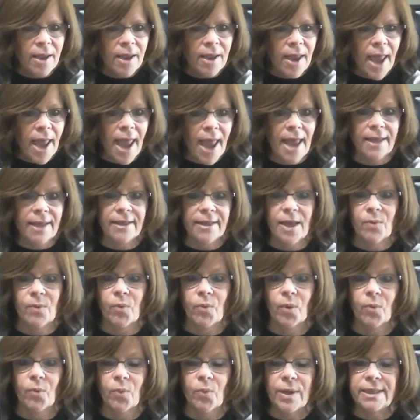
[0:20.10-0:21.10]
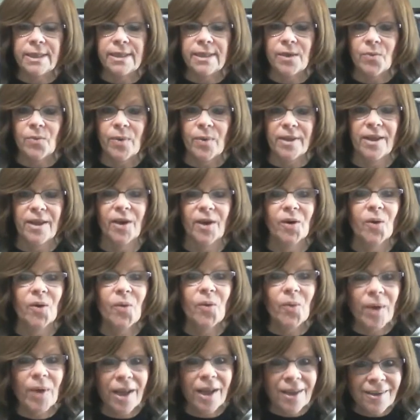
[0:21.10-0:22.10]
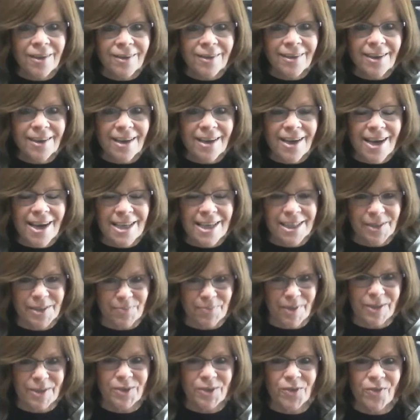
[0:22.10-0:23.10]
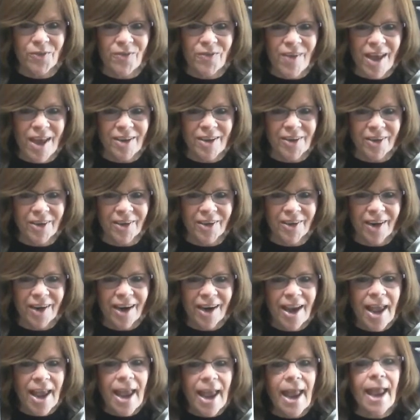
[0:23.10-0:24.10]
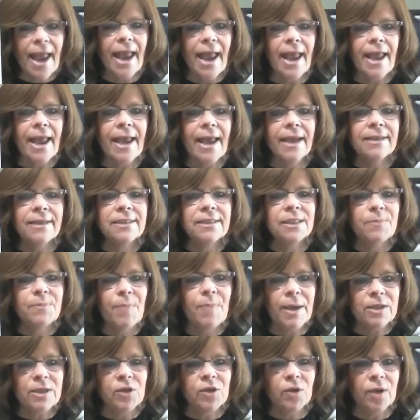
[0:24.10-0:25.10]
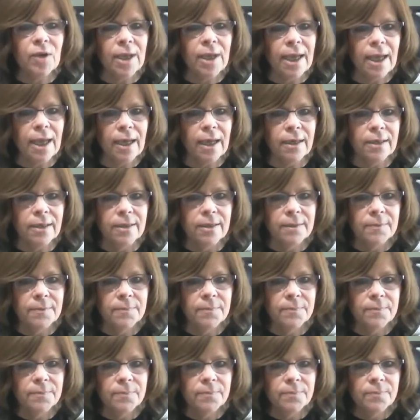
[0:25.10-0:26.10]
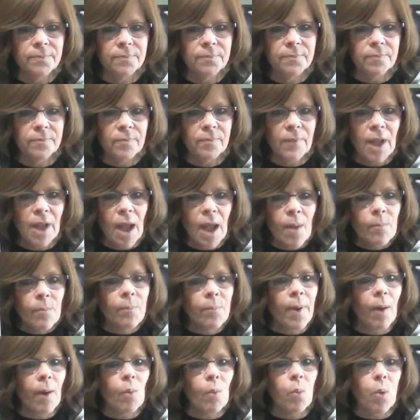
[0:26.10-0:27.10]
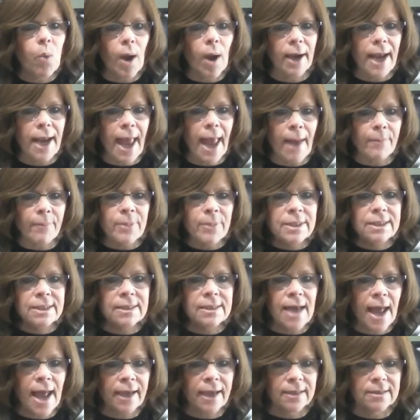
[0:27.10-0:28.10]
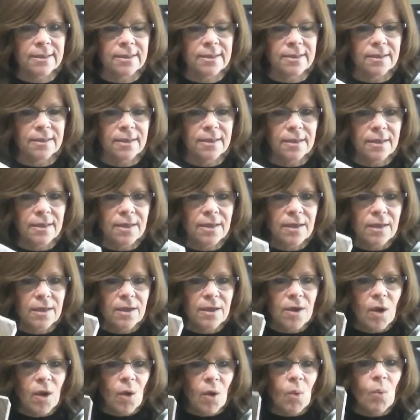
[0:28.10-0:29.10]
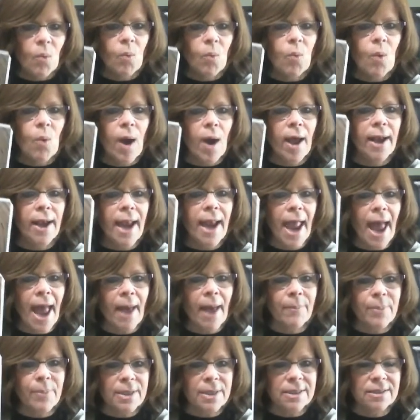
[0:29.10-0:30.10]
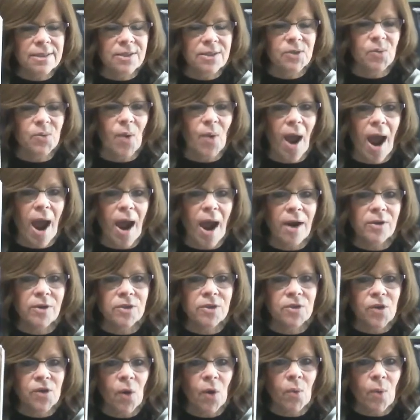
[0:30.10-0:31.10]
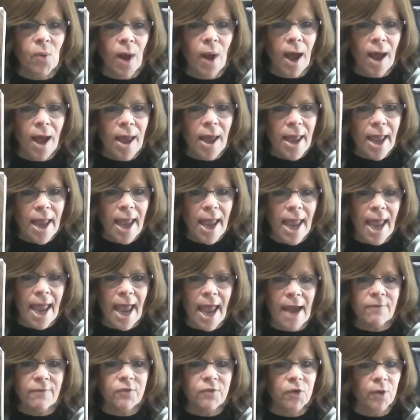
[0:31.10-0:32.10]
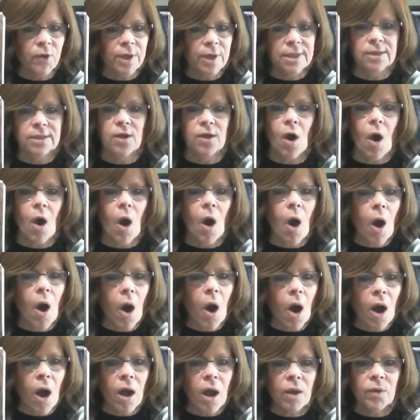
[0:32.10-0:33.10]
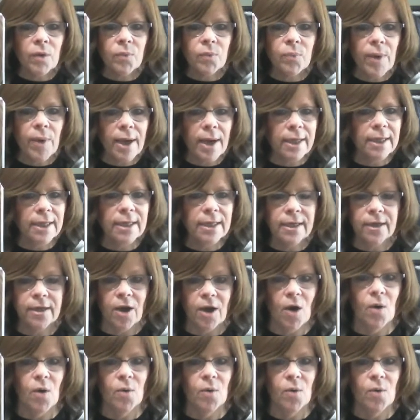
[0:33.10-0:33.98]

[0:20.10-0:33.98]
And they were written with a quill, a special feather, and special ink. But what happens next? What happens to our Torah after it's all ready to go?